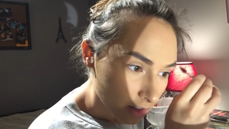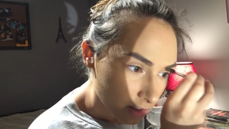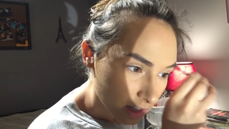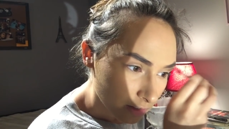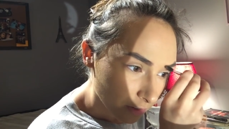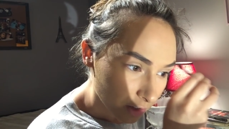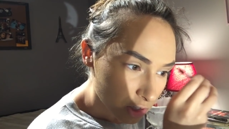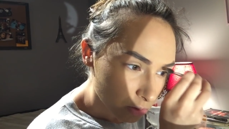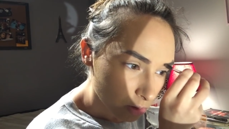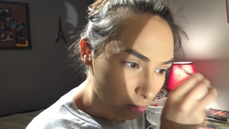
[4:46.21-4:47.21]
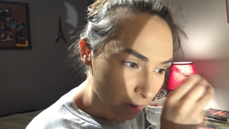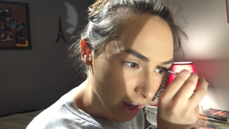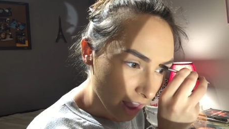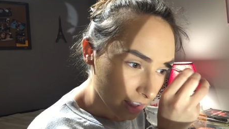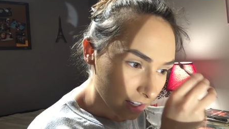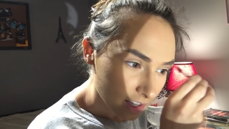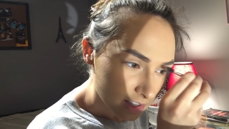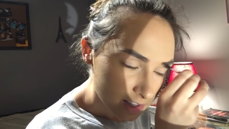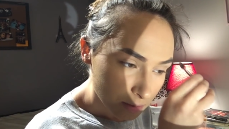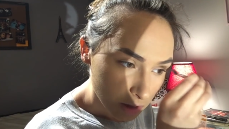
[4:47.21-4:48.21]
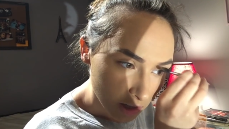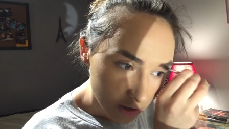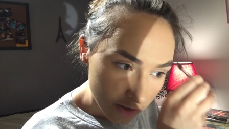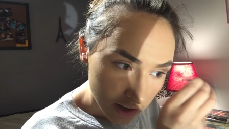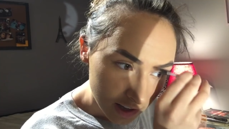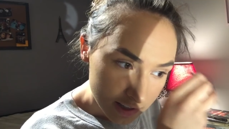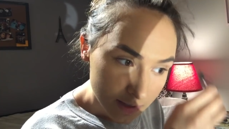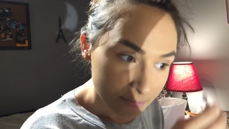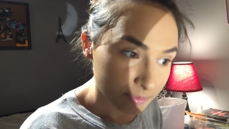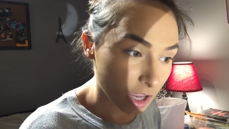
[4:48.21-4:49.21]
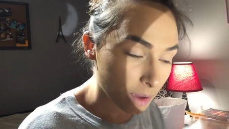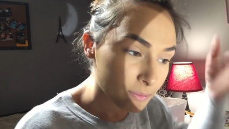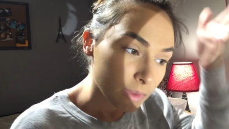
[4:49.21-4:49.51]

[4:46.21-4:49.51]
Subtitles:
the virtual reality simulator things. Yeah.